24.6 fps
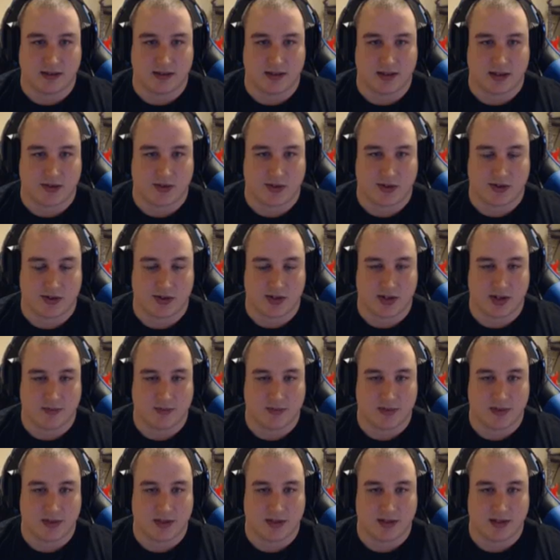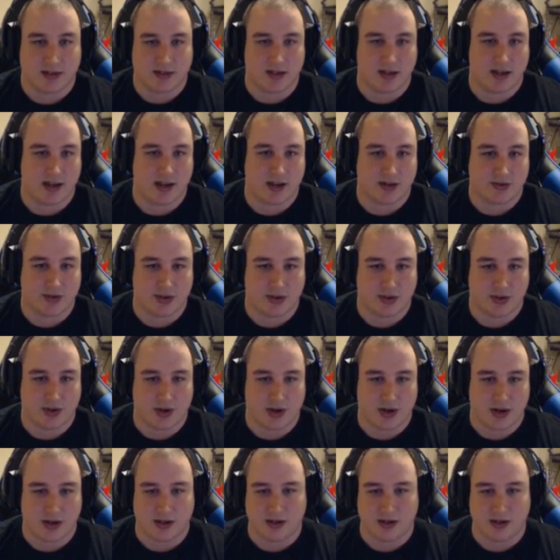extra gems, that's an extra 30.